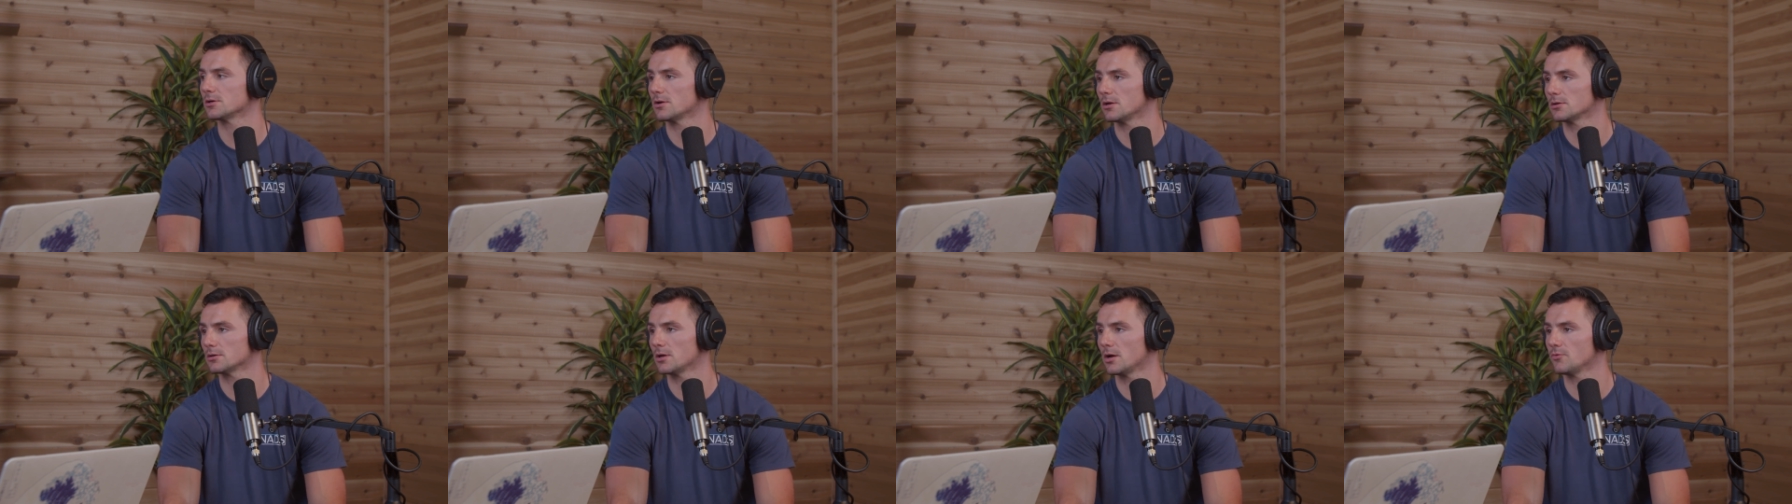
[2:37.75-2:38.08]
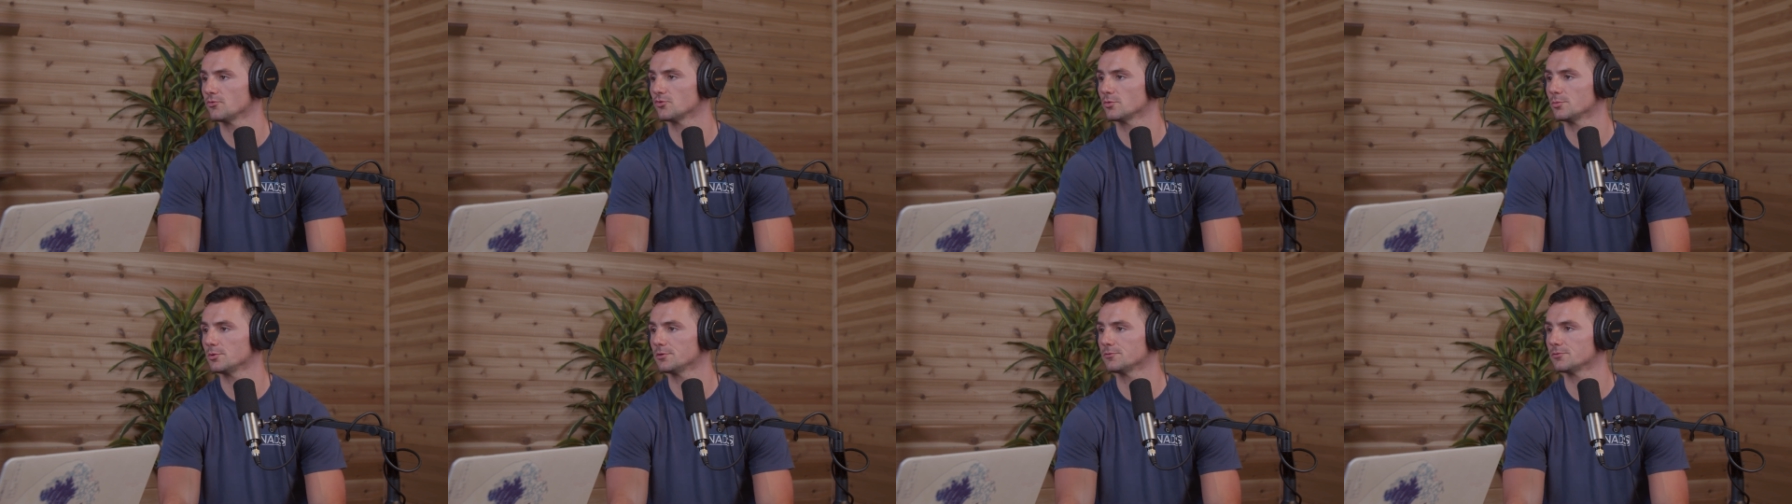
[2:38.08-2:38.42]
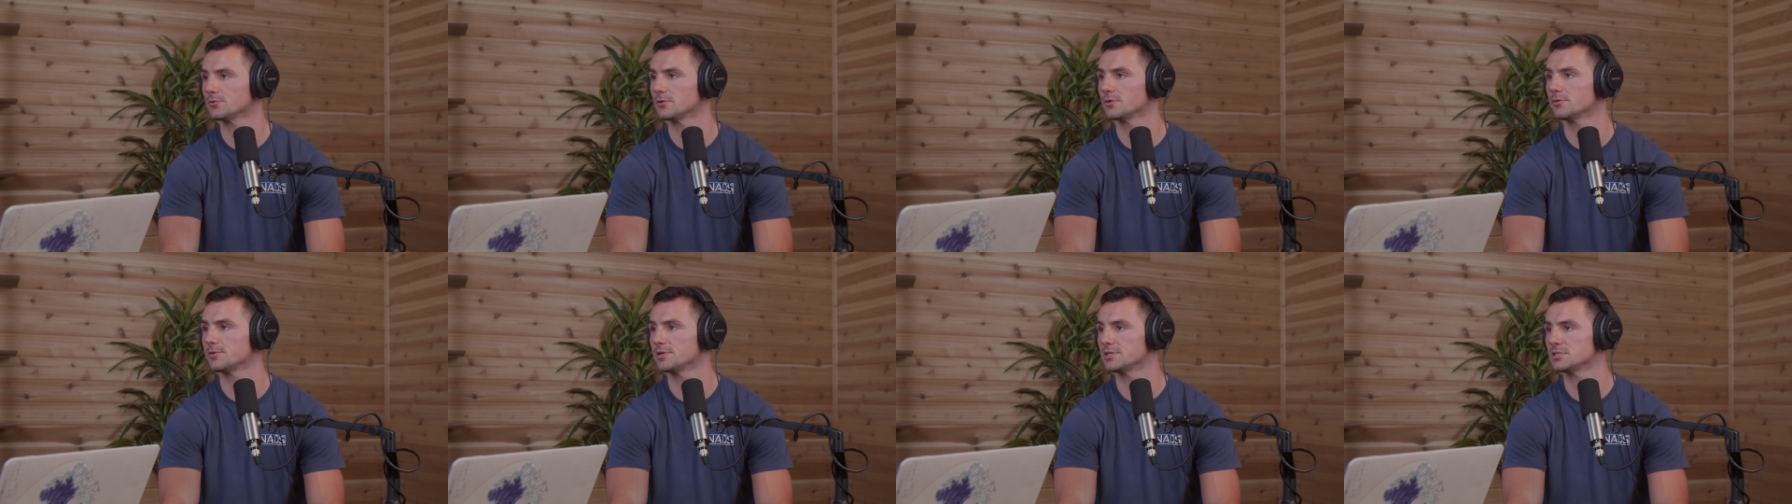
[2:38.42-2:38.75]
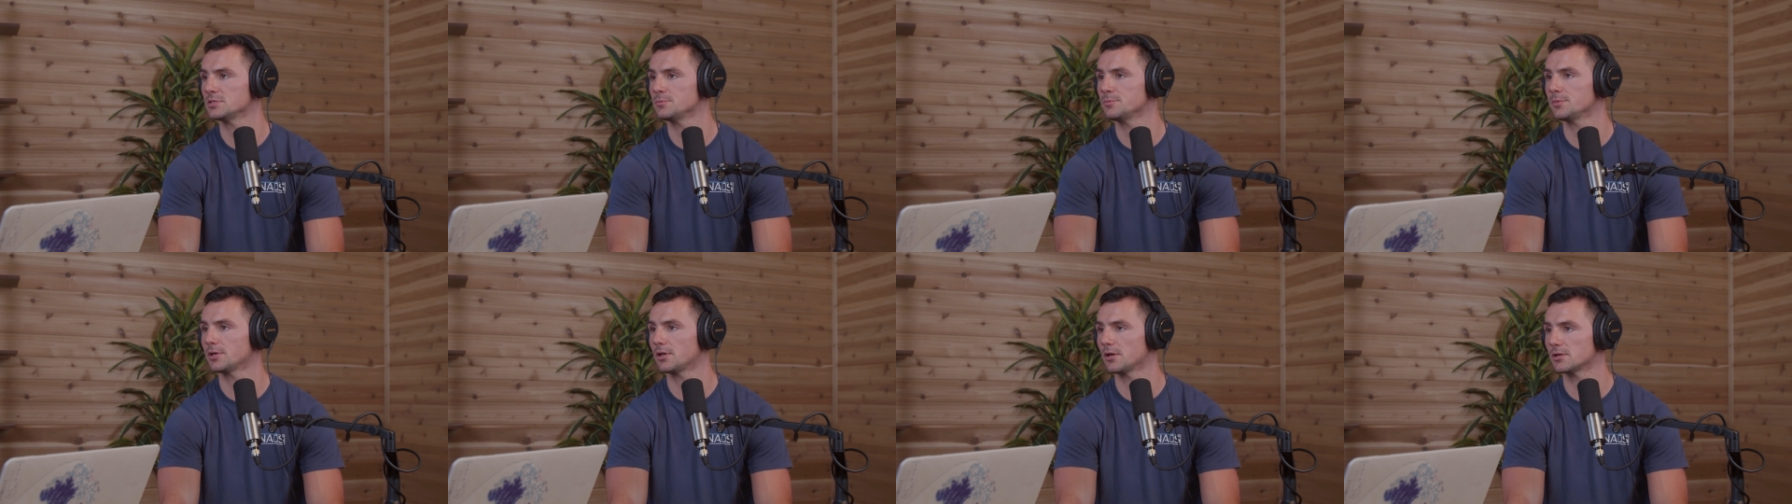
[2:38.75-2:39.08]
uncomfortable for a
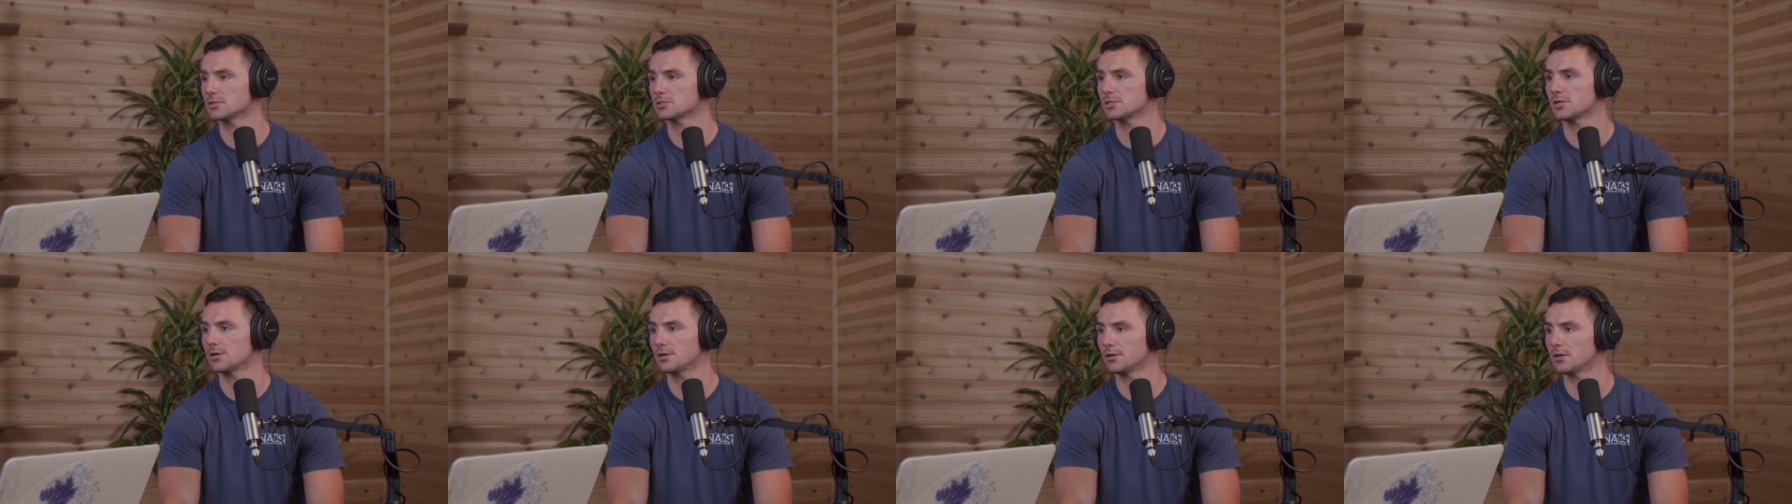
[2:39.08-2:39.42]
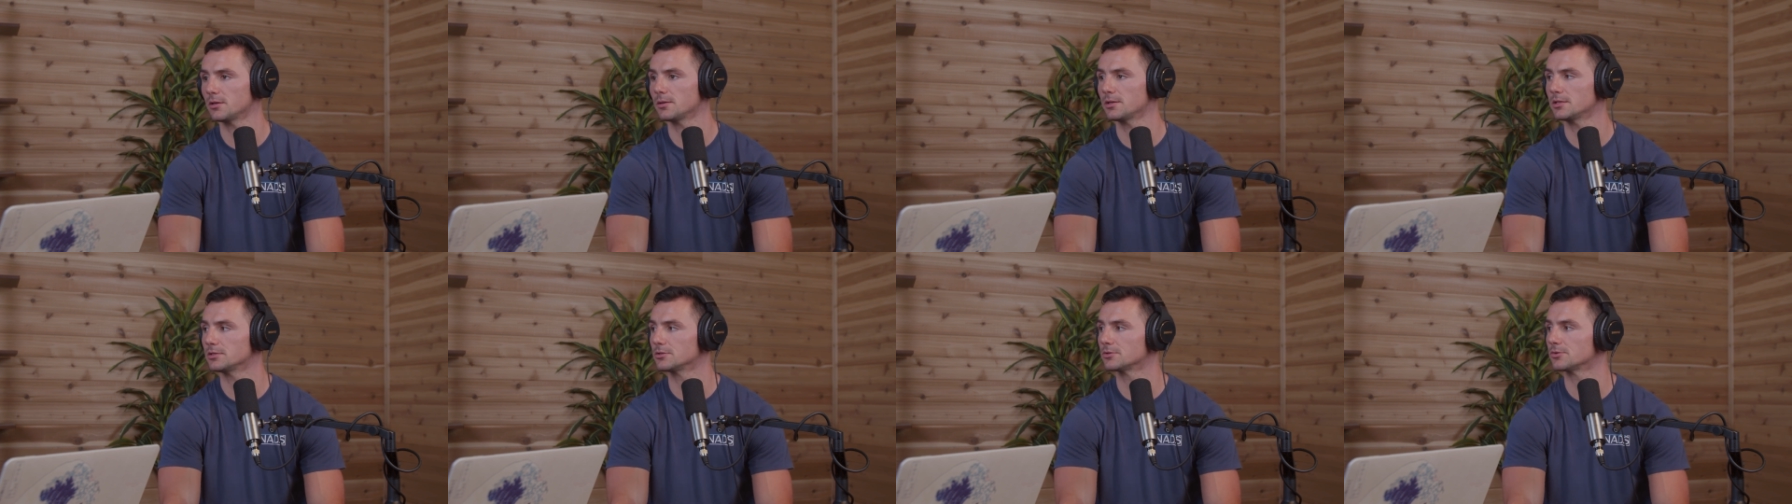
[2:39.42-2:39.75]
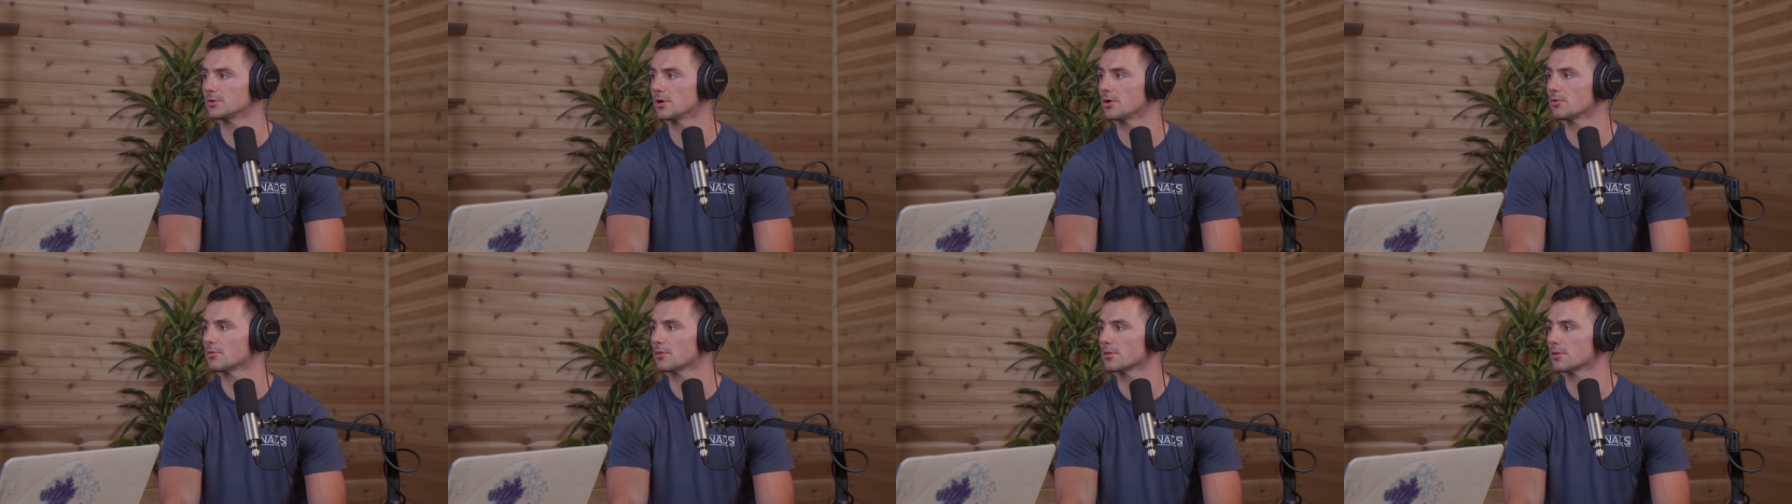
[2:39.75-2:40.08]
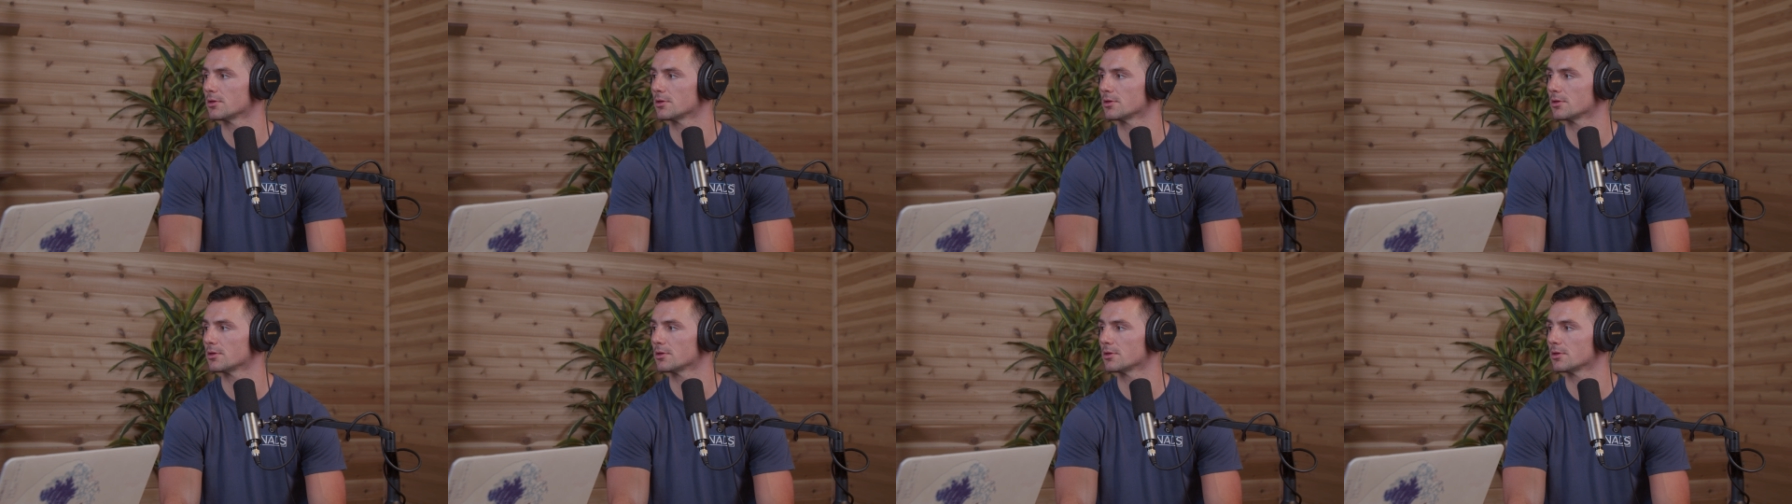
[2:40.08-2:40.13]
reason, because they're going to lead to growth.